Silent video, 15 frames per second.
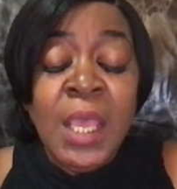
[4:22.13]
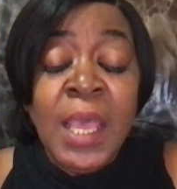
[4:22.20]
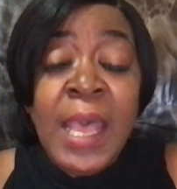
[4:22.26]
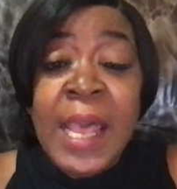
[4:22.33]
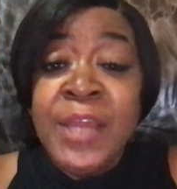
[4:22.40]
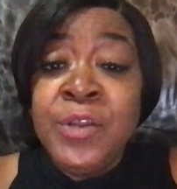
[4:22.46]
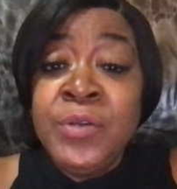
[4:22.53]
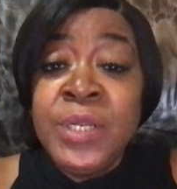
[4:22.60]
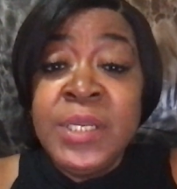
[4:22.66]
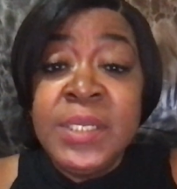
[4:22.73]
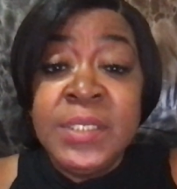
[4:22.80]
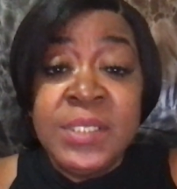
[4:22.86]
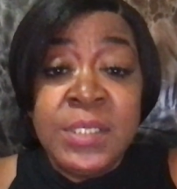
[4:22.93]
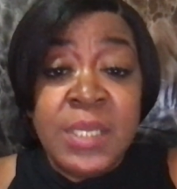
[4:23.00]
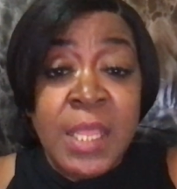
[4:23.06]
I don't
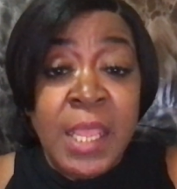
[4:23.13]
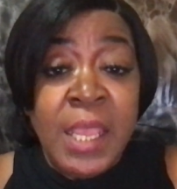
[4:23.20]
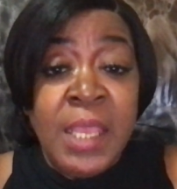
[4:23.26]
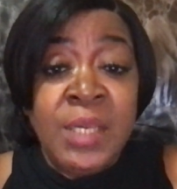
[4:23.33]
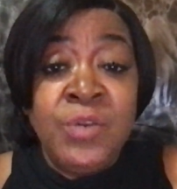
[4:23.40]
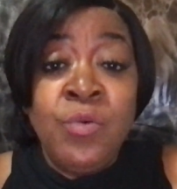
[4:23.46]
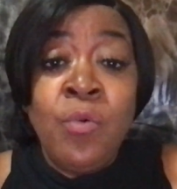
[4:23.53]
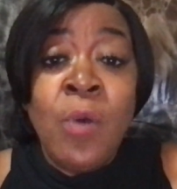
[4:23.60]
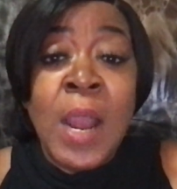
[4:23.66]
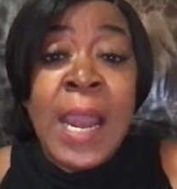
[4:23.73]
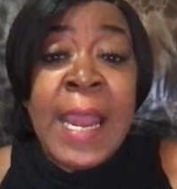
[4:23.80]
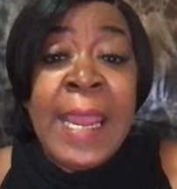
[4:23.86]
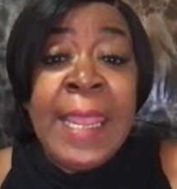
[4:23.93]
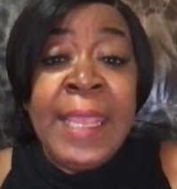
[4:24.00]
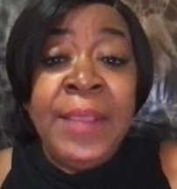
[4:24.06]
understand
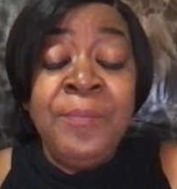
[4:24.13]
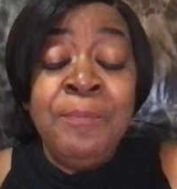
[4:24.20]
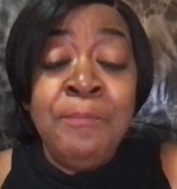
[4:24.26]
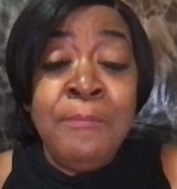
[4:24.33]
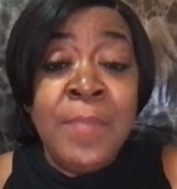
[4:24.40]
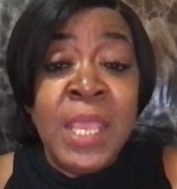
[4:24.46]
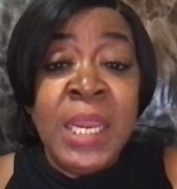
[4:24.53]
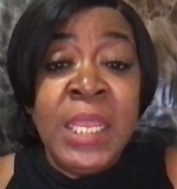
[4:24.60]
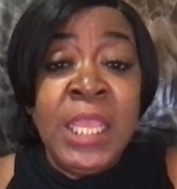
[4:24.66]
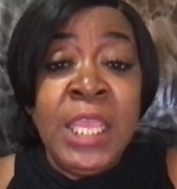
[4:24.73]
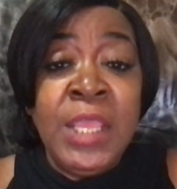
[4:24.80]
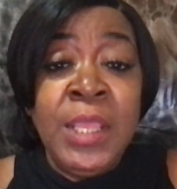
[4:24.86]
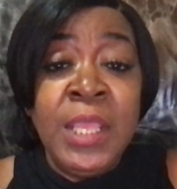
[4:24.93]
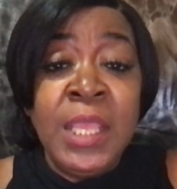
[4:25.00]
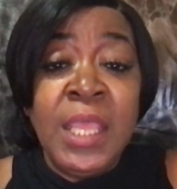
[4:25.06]
why many
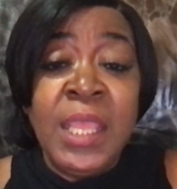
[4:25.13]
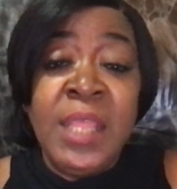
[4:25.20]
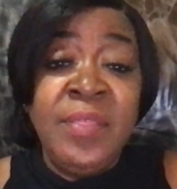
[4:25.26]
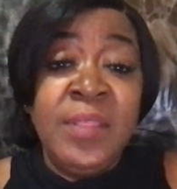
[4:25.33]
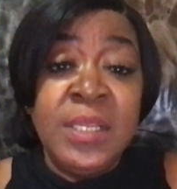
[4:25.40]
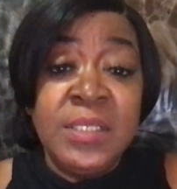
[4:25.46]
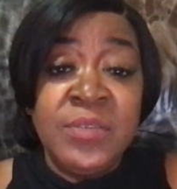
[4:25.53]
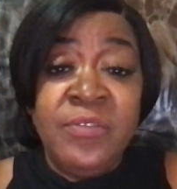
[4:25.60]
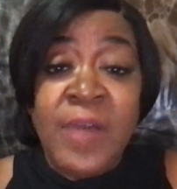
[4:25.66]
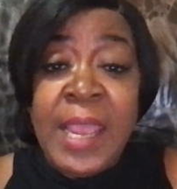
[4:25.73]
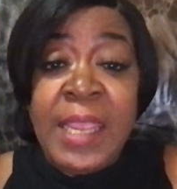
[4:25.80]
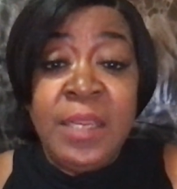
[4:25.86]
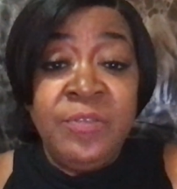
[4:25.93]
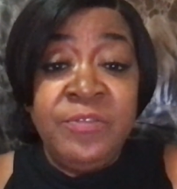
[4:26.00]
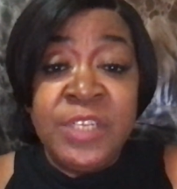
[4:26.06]
in this
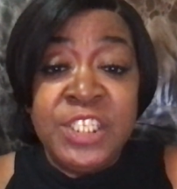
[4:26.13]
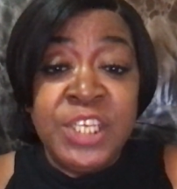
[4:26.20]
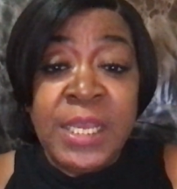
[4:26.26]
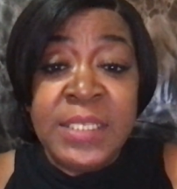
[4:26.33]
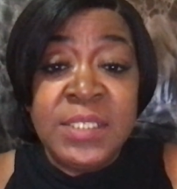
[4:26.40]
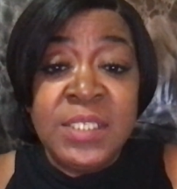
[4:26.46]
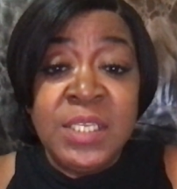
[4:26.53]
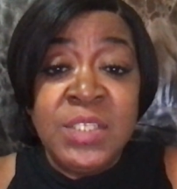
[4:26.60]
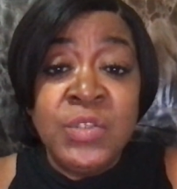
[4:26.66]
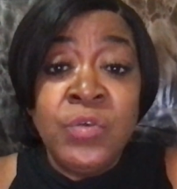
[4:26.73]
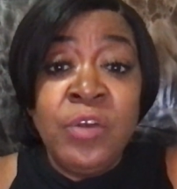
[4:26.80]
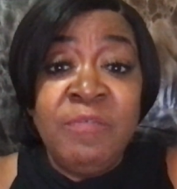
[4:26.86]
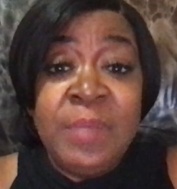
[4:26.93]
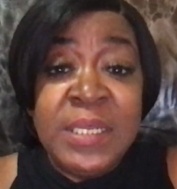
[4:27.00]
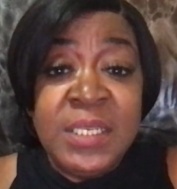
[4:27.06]
fight for justice who
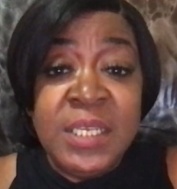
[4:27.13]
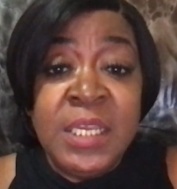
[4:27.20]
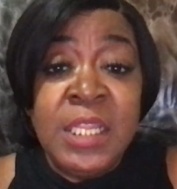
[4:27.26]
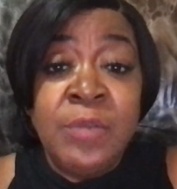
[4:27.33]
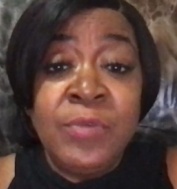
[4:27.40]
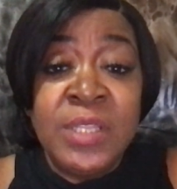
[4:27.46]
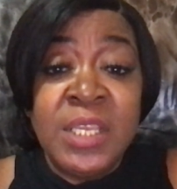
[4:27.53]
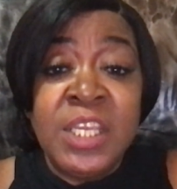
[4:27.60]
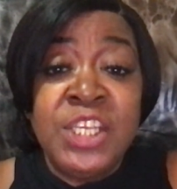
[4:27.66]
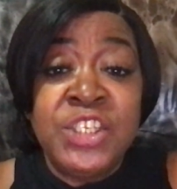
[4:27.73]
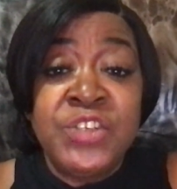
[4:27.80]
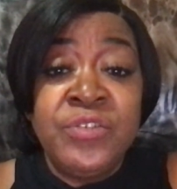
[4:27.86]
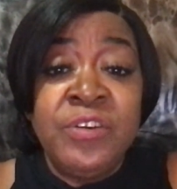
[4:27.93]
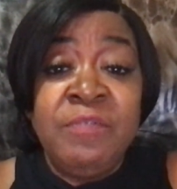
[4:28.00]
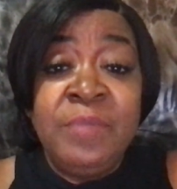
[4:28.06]
have been dealing with the
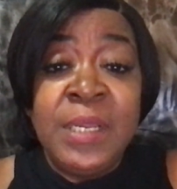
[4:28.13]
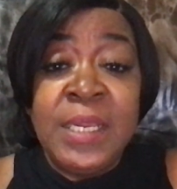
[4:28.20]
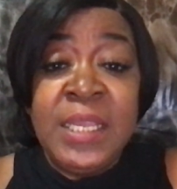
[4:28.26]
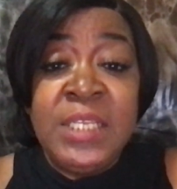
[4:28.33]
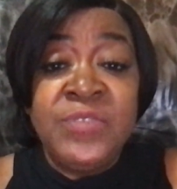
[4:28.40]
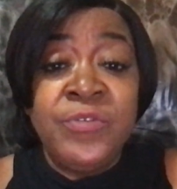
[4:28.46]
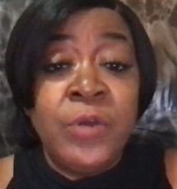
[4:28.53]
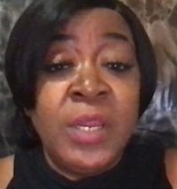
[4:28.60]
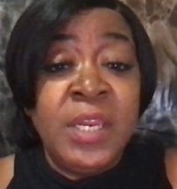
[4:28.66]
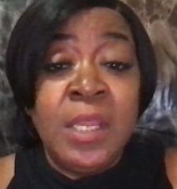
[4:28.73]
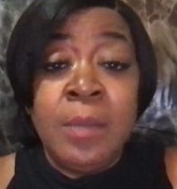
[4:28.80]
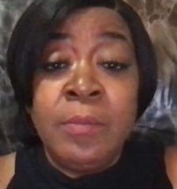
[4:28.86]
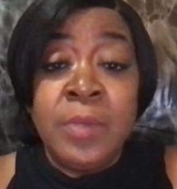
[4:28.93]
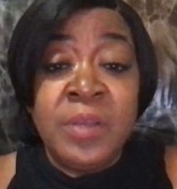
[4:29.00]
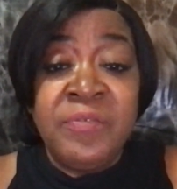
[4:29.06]
issue of police for a
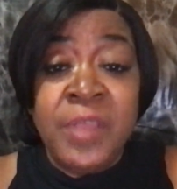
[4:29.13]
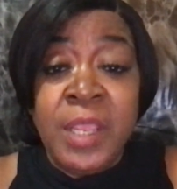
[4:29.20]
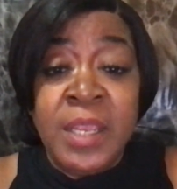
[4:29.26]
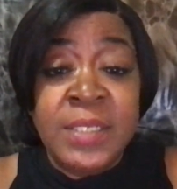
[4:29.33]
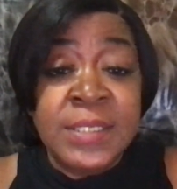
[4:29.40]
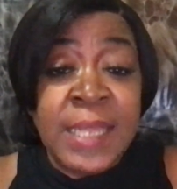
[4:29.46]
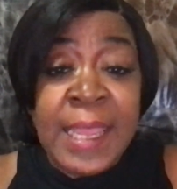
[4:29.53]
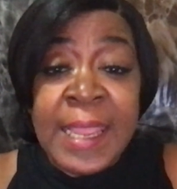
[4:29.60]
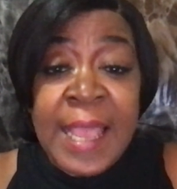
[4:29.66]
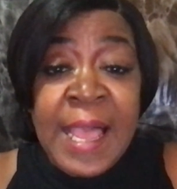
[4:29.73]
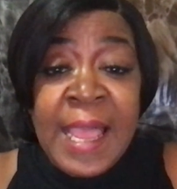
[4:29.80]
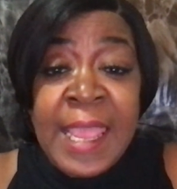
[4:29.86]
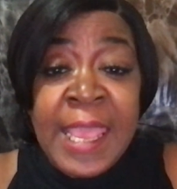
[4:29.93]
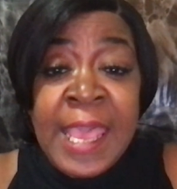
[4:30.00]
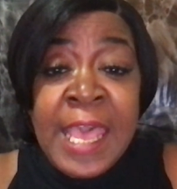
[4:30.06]
number of years like
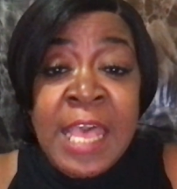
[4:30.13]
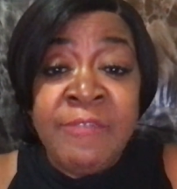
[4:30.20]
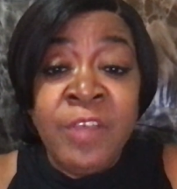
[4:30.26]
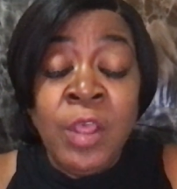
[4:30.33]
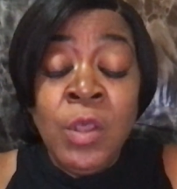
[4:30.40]
I have,